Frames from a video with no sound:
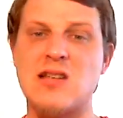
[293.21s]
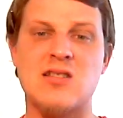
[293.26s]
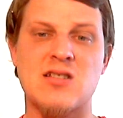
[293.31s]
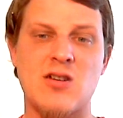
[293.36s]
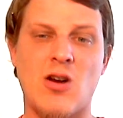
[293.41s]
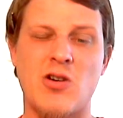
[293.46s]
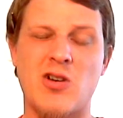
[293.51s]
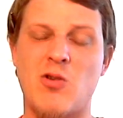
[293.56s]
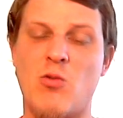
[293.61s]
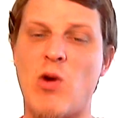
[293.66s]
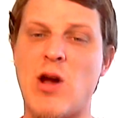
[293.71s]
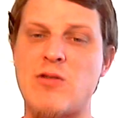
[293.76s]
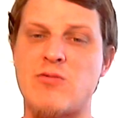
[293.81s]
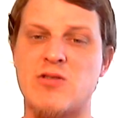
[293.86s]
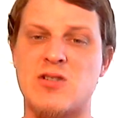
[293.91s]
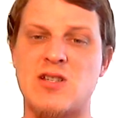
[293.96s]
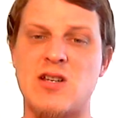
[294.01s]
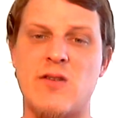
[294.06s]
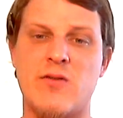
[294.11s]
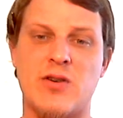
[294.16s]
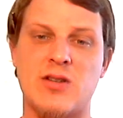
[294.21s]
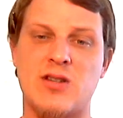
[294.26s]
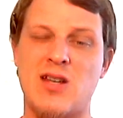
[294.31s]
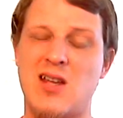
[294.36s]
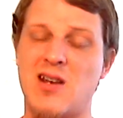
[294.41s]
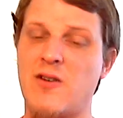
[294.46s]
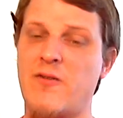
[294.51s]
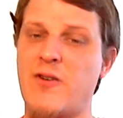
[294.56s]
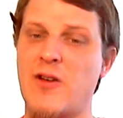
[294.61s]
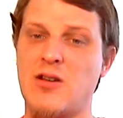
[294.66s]
starting wide receiver at the
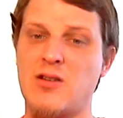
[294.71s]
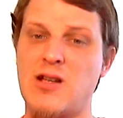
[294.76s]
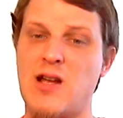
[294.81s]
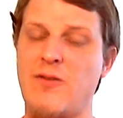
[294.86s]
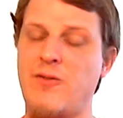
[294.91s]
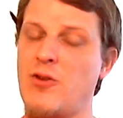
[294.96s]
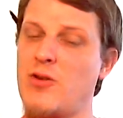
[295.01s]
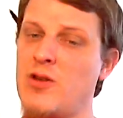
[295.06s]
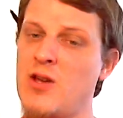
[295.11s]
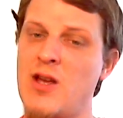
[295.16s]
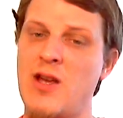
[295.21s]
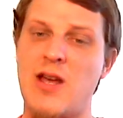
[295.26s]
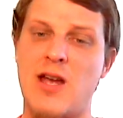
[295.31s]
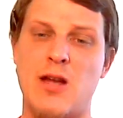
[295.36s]
NFL level